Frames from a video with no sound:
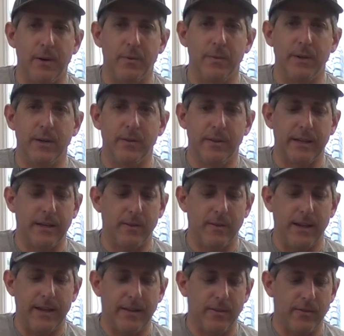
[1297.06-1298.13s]
rear link
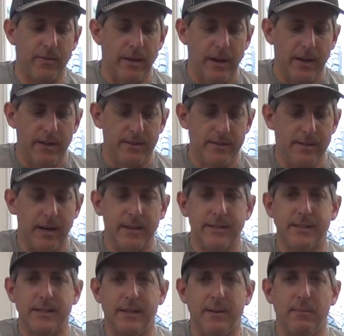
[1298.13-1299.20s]
lengths
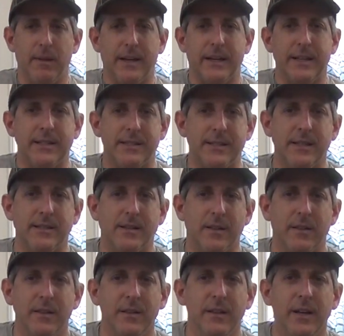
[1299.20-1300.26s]
does seem like it sits a
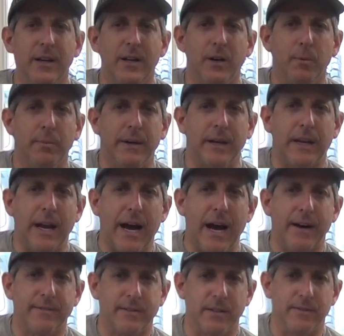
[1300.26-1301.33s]
little bit
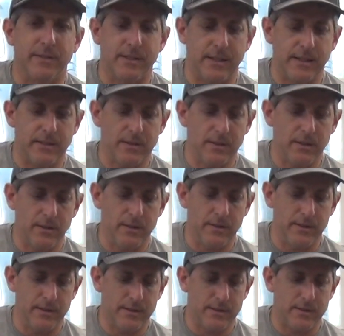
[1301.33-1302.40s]
aft of center.
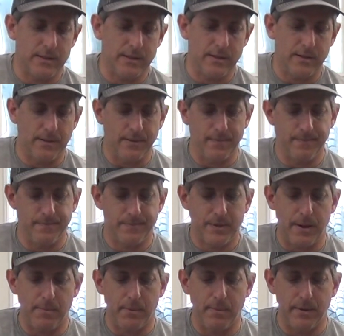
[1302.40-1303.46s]
It sits a
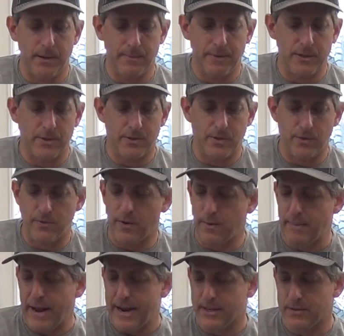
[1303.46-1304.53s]
couple millimeters too far
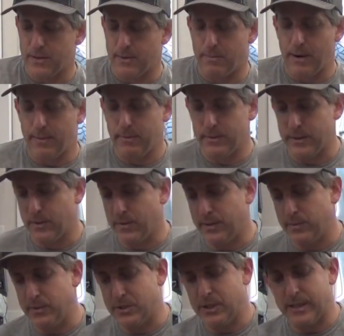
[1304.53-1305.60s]
back, so I'm probably going
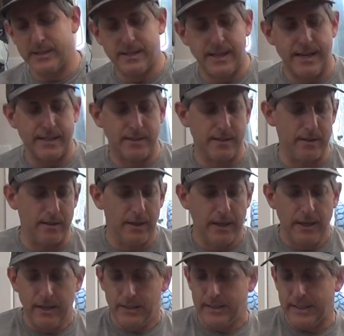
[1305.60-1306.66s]
to adjust that to
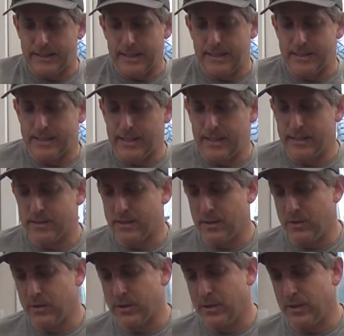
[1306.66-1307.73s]
get that stance to
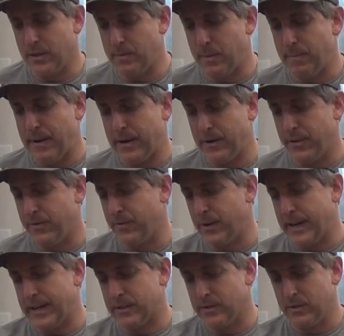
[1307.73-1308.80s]
look a little bit better. The
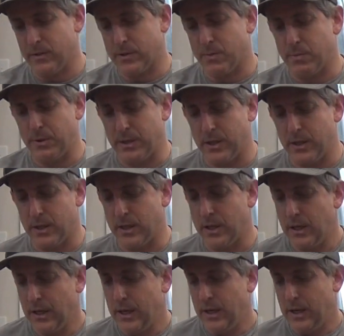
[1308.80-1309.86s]
front axle looks pretty good,
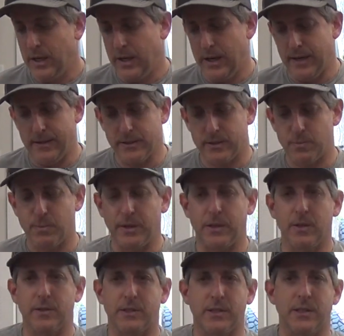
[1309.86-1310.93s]
looks pretty
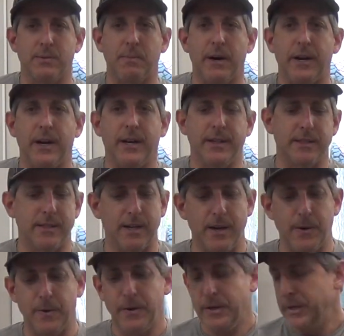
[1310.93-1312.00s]
close to spot on.
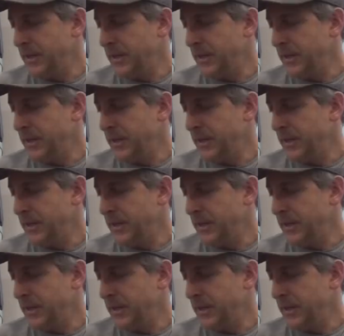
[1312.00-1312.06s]
So